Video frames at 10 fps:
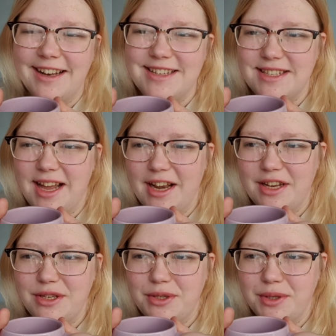and
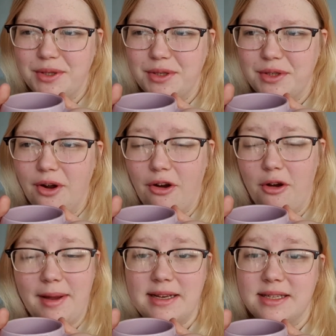decided to not
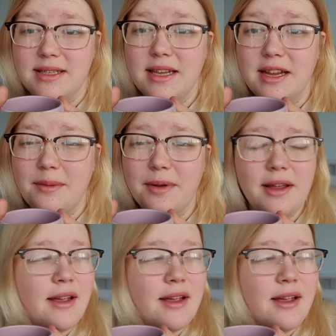go back to sleep,